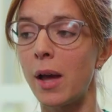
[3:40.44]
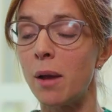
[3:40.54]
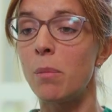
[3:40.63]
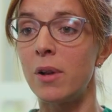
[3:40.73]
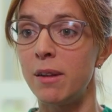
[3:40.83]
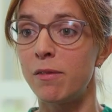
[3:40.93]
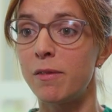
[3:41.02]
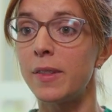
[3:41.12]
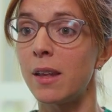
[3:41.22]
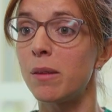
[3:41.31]
I
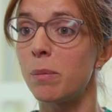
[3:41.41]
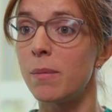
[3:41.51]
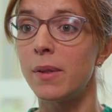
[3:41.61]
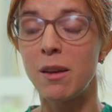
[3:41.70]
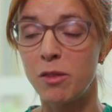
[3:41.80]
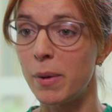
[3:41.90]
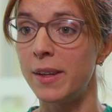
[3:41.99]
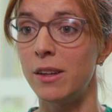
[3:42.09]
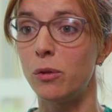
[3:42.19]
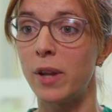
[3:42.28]
believe that
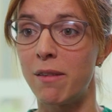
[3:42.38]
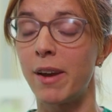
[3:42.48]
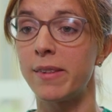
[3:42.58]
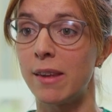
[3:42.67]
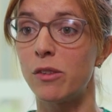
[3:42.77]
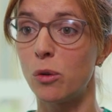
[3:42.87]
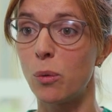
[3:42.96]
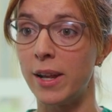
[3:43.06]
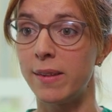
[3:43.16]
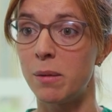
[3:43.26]
everybody should have access to
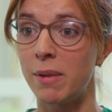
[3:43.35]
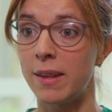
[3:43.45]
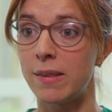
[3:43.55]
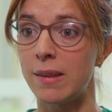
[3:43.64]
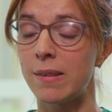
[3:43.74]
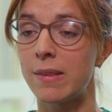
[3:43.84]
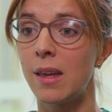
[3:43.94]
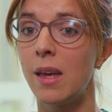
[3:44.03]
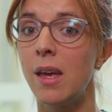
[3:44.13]
quality medicines.